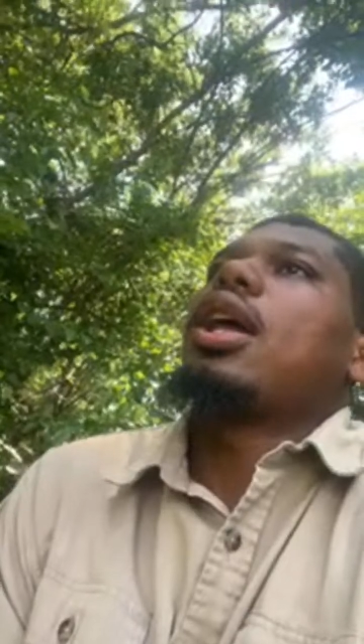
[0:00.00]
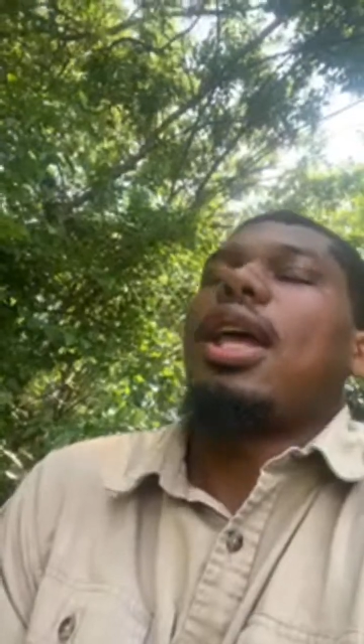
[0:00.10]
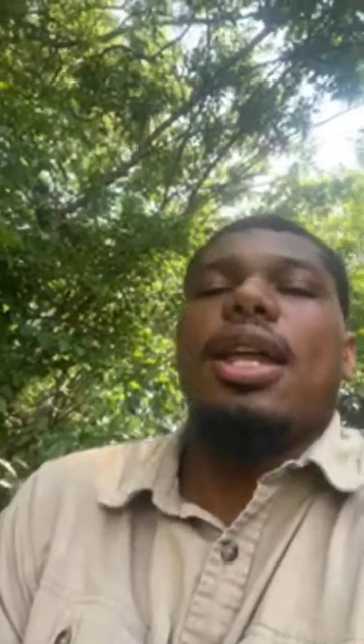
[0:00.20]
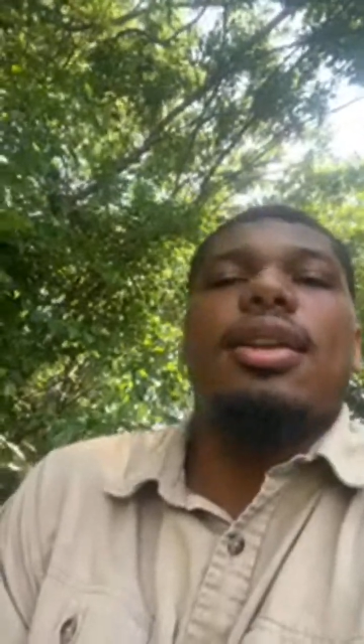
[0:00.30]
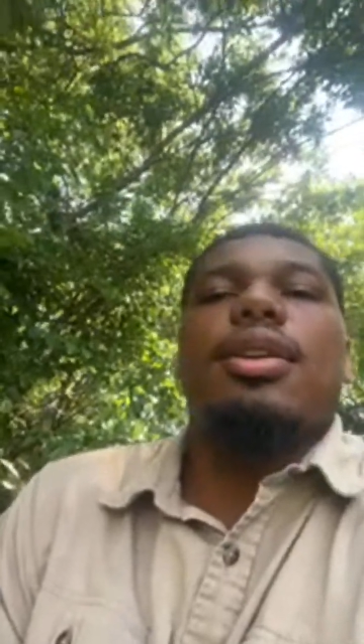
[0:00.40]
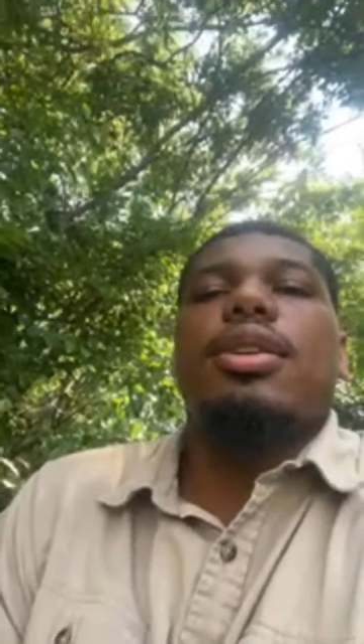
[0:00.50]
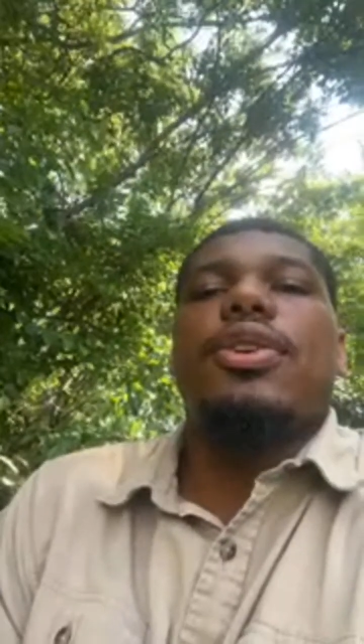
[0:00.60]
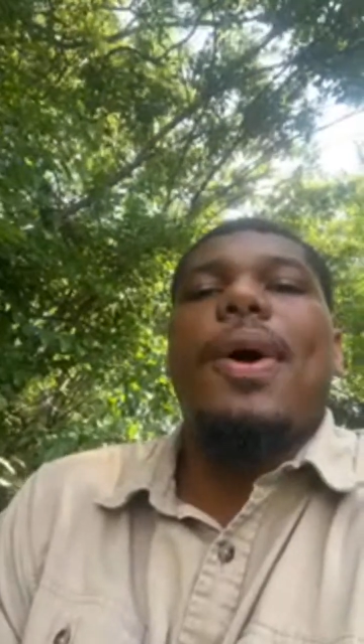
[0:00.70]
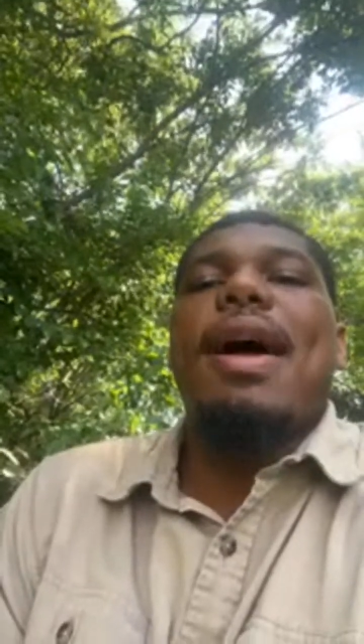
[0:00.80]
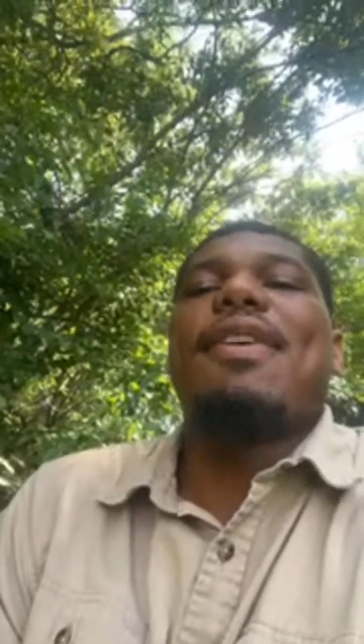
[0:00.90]
and
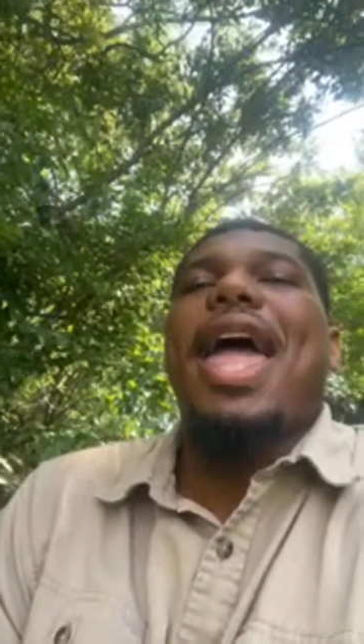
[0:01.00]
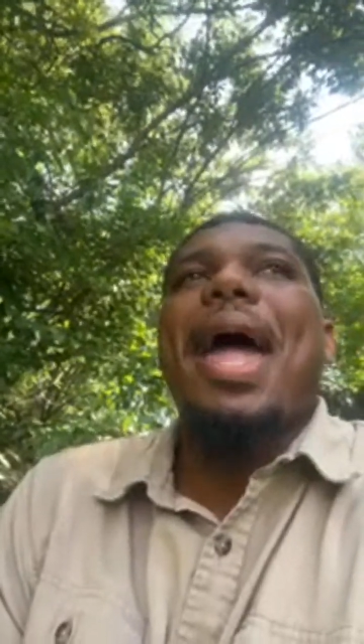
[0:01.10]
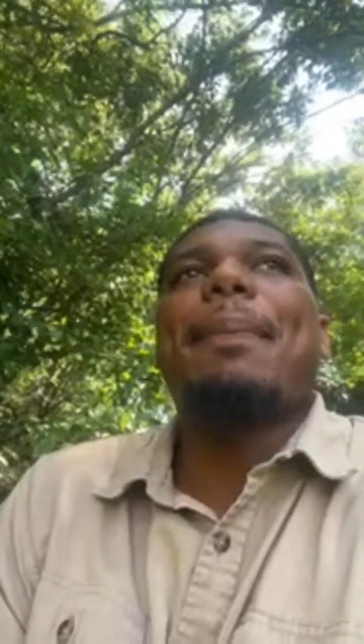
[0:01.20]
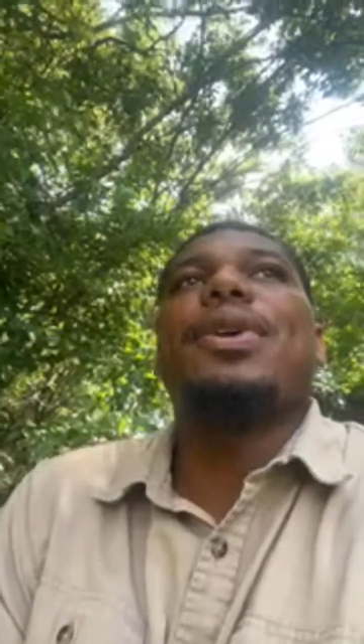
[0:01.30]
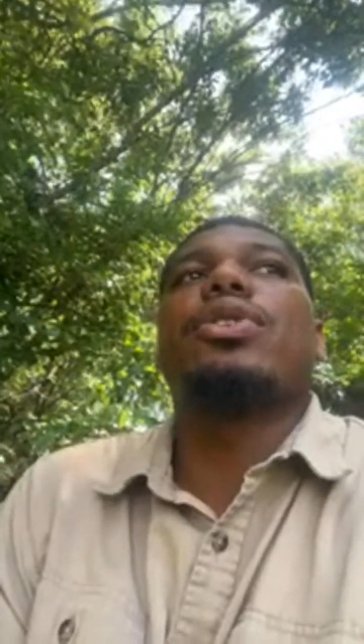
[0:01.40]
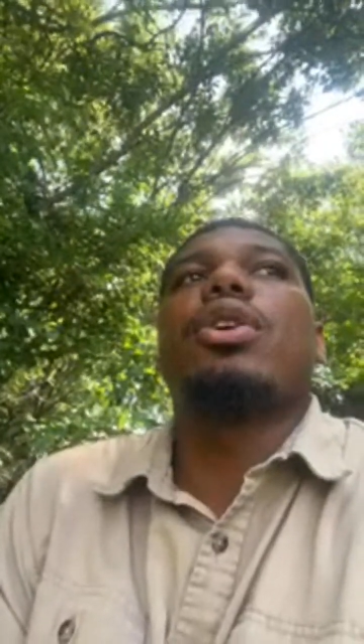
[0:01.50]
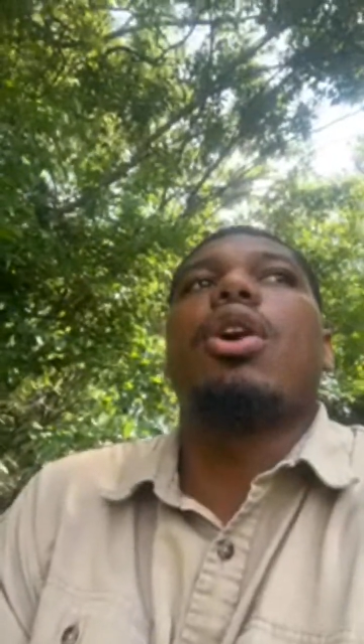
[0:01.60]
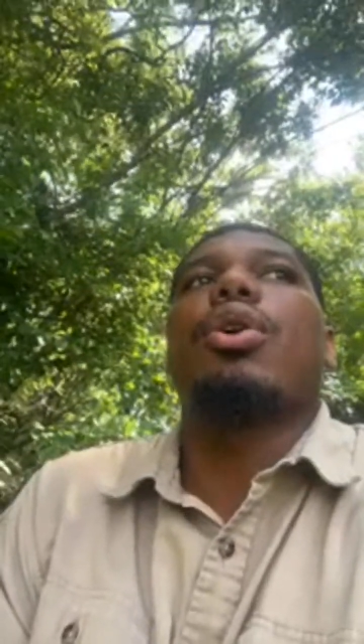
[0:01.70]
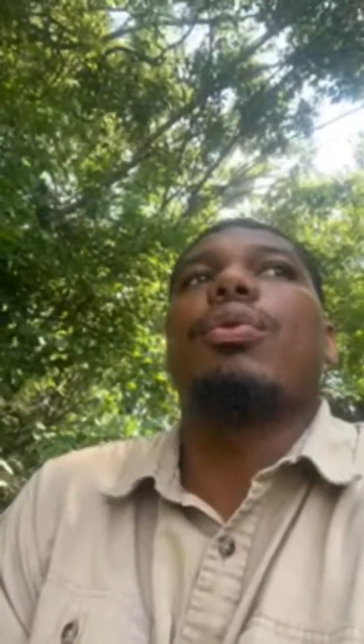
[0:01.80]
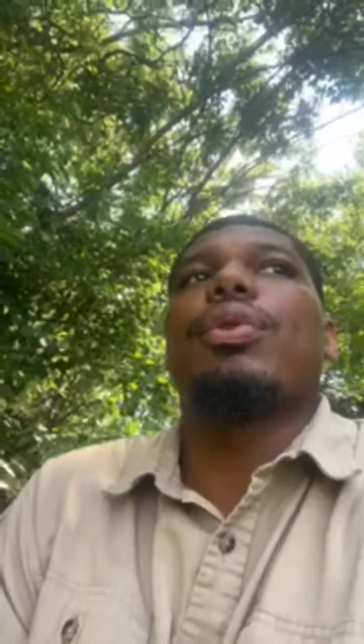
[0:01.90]
you'll have a happier
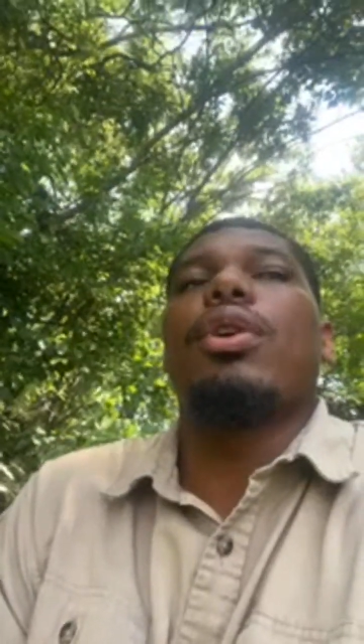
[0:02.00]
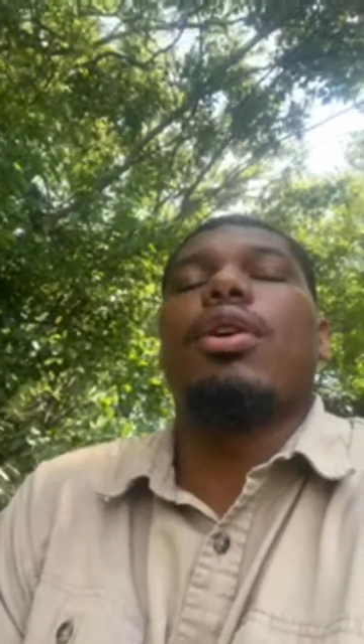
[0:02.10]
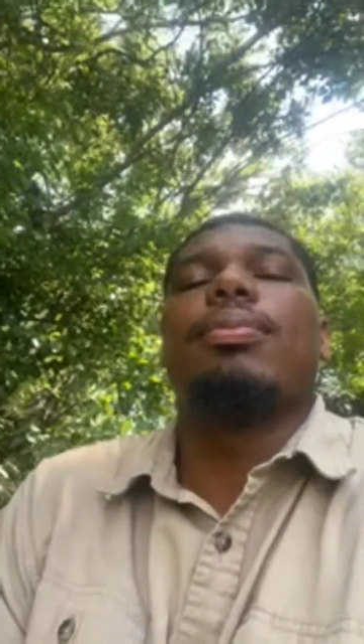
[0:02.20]
dog overall.